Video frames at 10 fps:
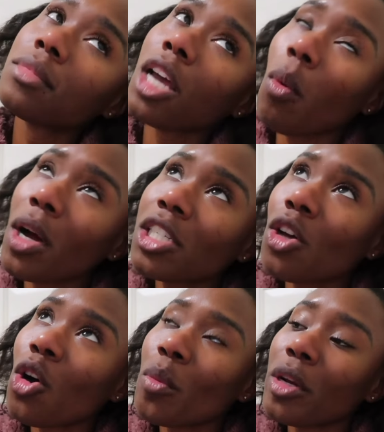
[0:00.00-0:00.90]
I watched
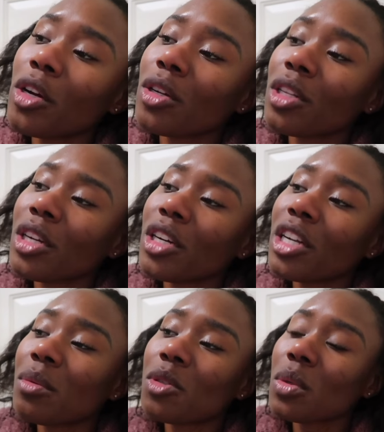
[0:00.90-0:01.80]
The Omen earlier
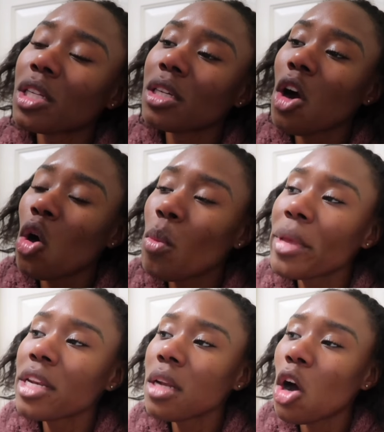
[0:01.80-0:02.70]
and it was really,
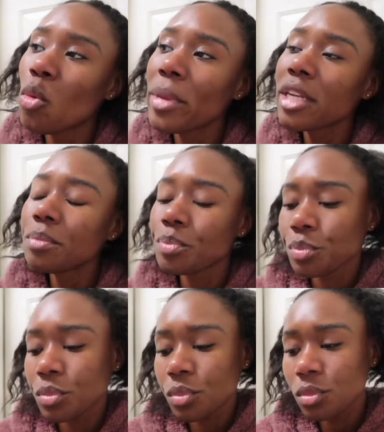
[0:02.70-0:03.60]
Omen? Omen?
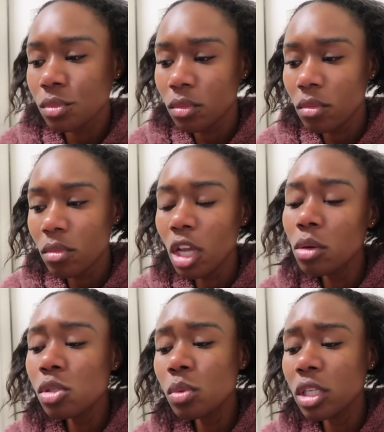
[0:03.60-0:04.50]
It
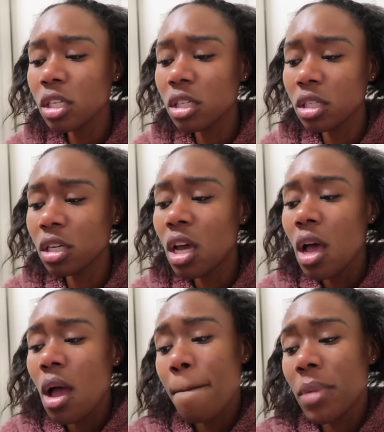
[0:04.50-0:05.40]
was really good.
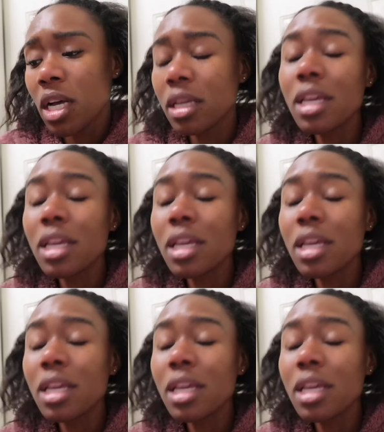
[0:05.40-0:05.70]
But